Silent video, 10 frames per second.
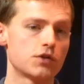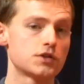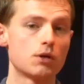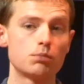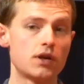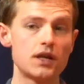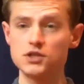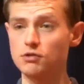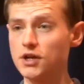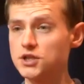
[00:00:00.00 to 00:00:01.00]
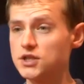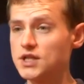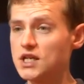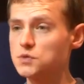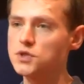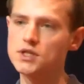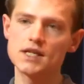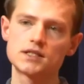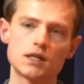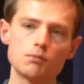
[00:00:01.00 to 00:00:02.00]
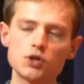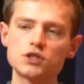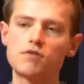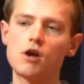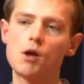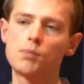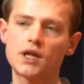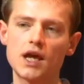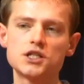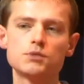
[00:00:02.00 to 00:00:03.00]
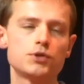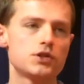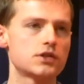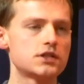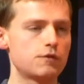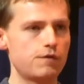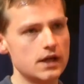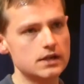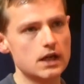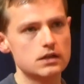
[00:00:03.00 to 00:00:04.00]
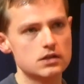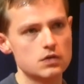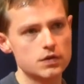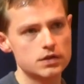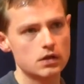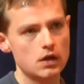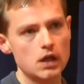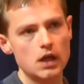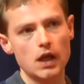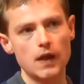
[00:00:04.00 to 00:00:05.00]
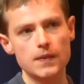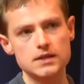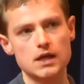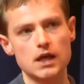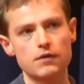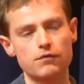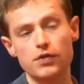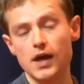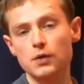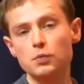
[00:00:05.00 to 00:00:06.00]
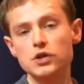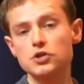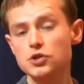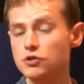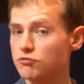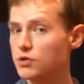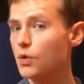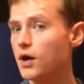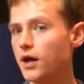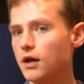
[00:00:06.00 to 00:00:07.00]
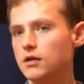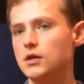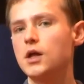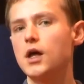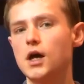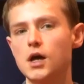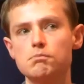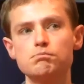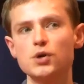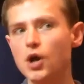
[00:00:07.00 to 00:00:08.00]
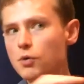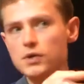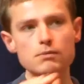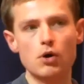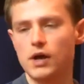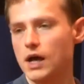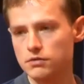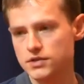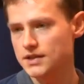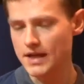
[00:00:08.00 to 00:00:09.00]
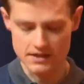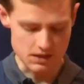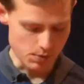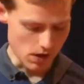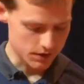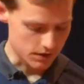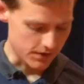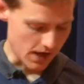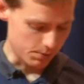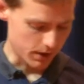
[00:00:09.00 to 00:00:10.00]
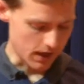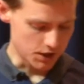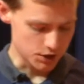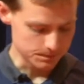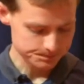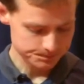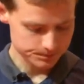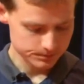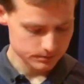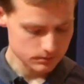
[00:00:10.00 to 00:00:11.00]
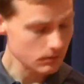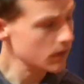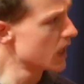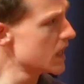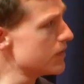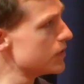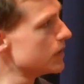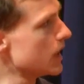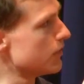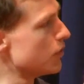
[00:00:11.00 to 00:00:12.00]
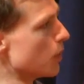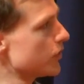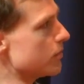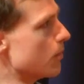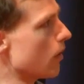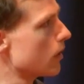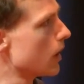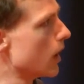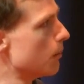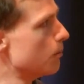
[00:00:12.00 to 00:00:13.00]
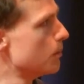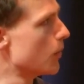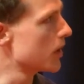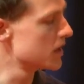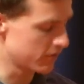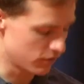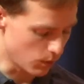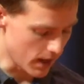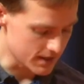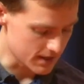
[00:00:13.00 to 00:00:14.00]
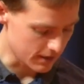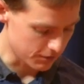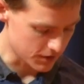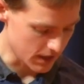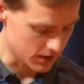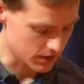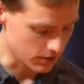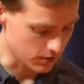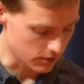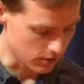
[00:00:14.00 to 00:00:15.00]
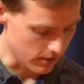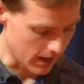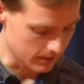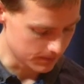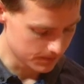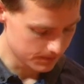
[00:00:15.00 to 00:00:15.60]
for example, an integration test which tests, say, most of our application but uses a fake data source. In this case, for that, we could use Rewire, but only mock out selected parts of the application. And even if you want to mock in different ways in different tests, you can do that.